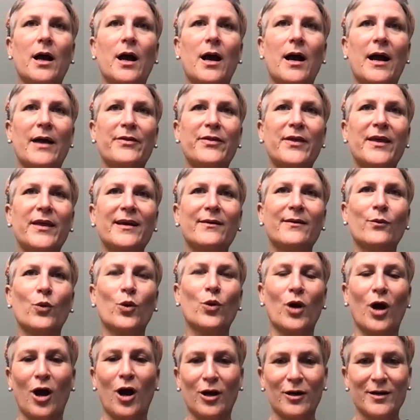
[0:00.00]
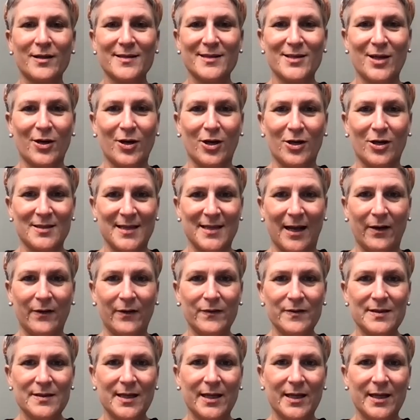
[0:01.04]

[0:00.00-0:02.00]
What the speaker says: I think we're hardest on ourselves,